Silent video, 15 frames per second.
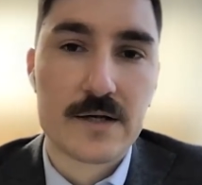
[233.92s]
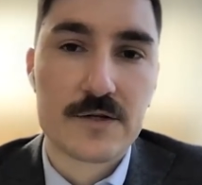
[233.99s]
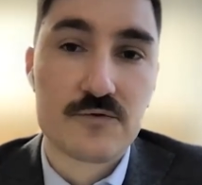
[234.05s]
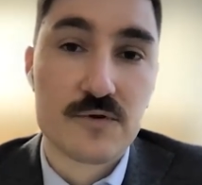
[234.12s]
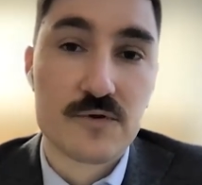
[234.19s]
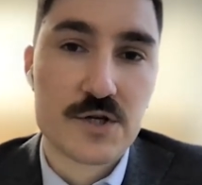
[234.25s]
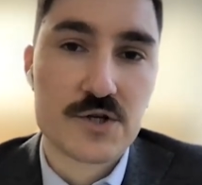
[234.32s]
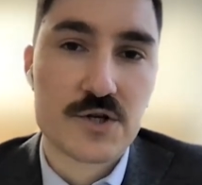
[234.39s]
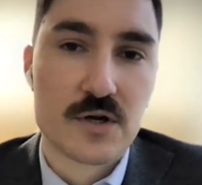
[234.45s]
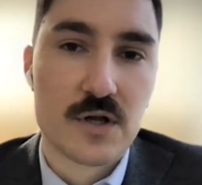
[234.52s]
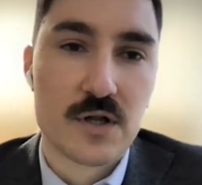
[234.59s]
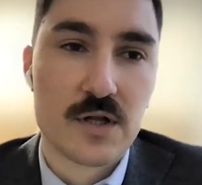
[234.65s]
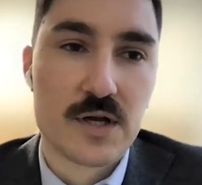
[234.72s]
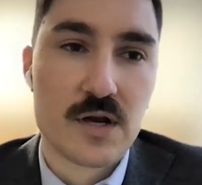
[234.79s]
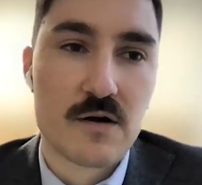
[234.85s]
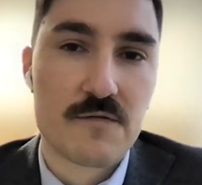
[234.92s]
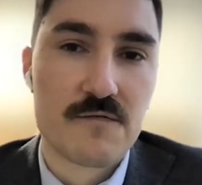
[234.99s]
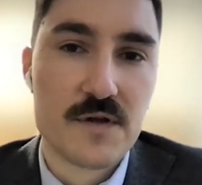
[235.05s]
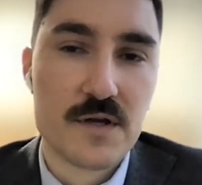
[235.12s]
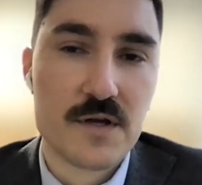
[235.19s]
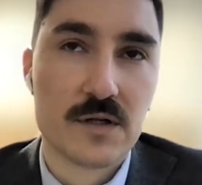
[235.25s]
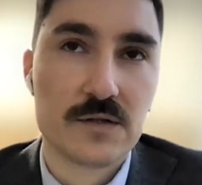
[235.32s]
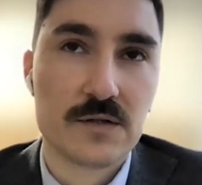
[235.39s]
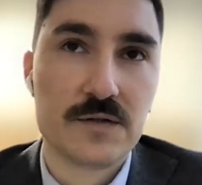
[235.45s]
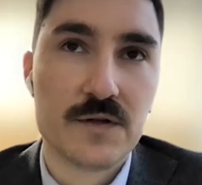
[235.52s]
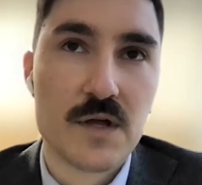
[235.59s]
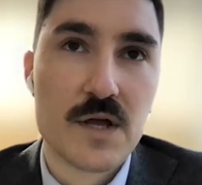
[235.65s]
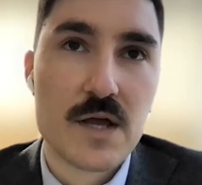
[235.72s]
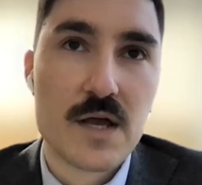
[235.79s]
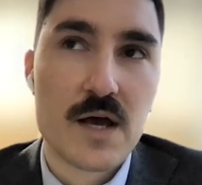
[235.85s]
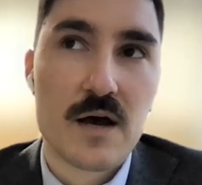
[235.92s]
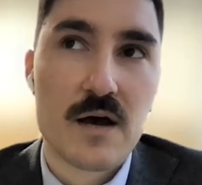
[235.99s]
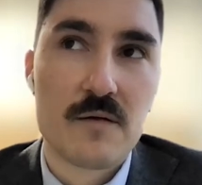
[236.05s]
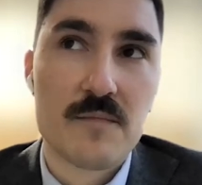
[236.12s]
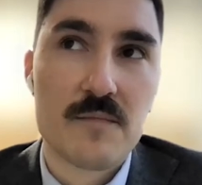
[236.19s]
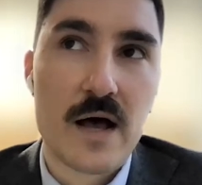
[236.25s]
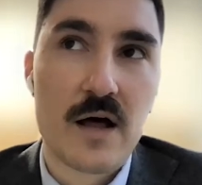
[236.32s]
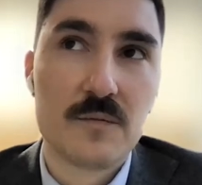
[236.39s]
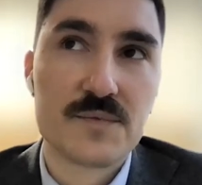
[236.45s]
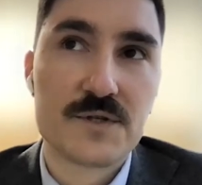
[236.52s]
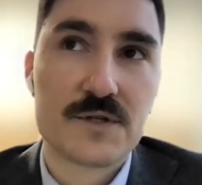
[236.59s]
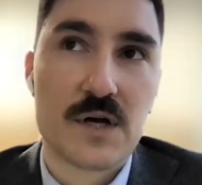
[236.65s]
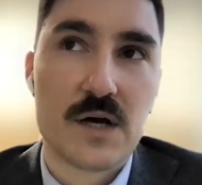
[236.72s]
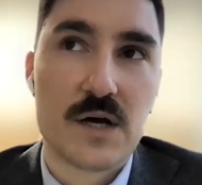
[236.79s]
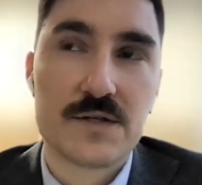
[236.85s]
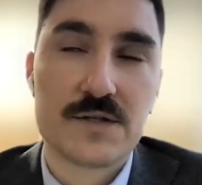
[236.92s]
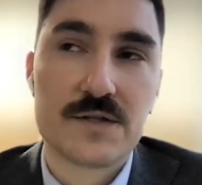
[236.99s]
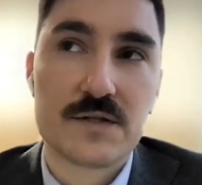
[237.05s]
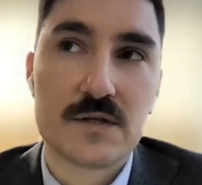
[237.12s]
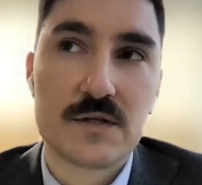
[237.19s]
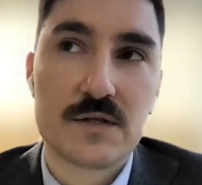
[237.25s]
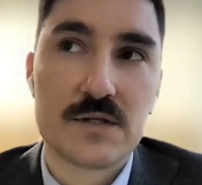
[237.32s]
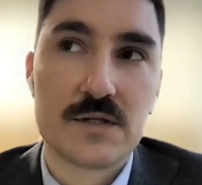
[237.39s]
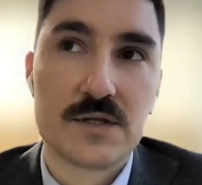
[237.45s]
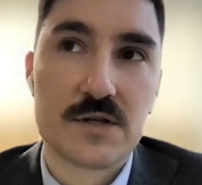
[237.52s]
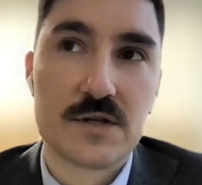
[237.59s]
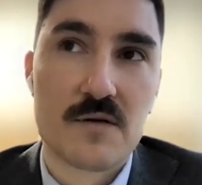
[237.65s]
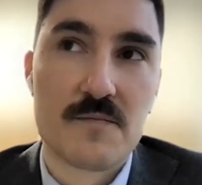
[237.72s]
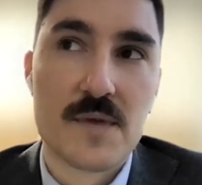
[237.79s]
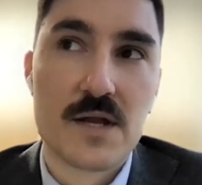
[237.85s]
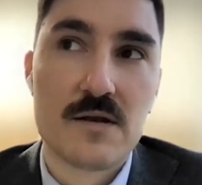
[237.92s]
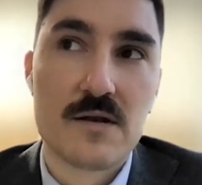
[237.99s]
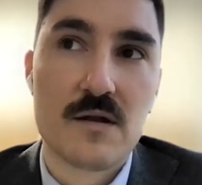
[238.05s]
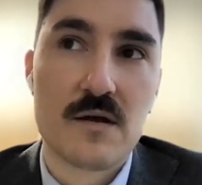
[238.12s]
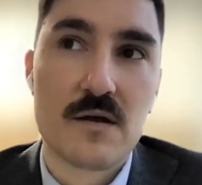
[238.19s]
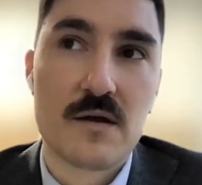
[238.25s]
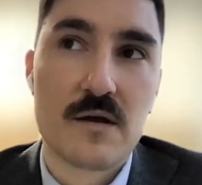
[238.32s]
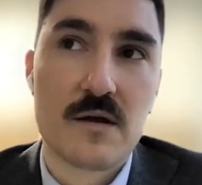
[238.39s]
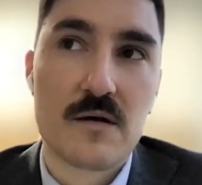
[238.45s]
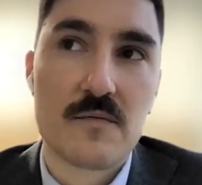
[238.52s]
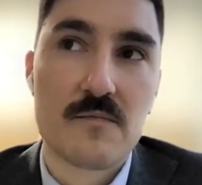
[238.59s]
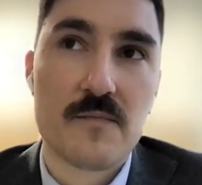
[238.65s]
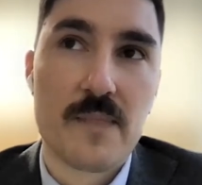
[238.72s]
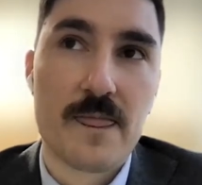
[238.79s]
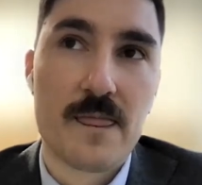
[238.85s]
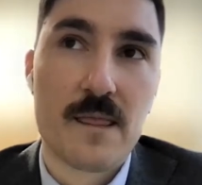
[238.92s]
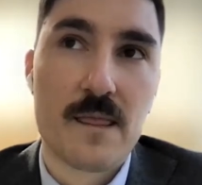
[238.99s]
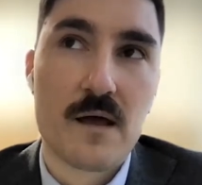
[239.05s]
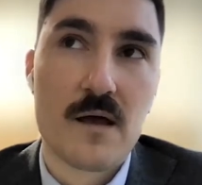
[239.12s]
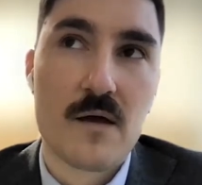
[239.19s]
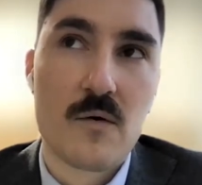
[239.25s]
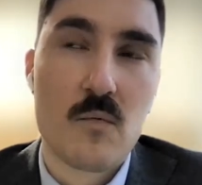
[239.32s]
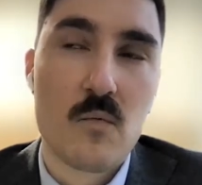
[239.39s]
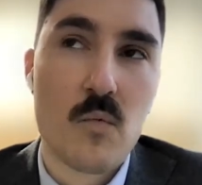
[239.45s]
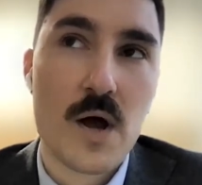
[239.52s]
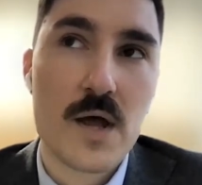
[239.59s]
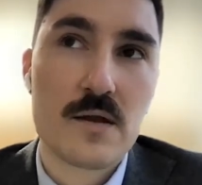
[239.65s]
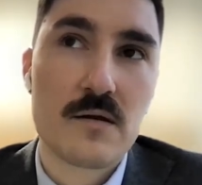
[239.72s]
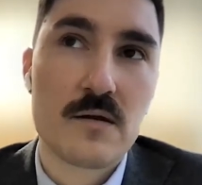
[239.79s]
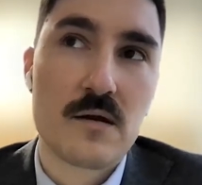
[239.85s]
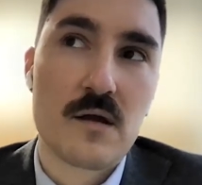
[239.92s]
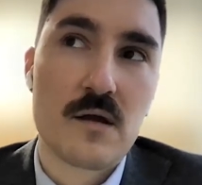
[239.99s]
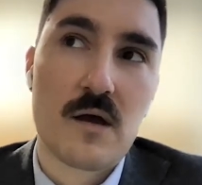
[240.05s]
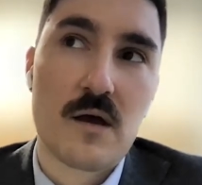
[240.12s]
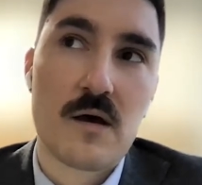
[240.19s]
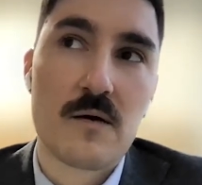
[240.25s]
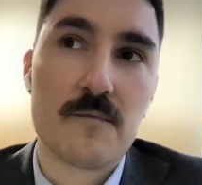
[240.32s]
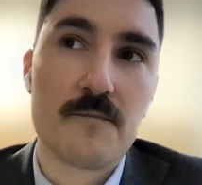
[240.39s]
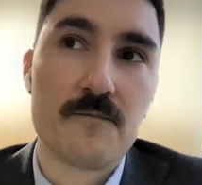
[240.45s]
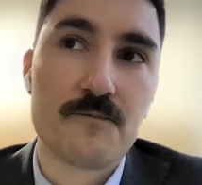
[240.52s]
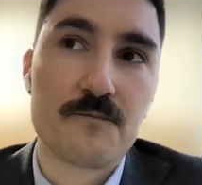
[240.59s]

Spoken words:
traditional in our field, helps us determine what a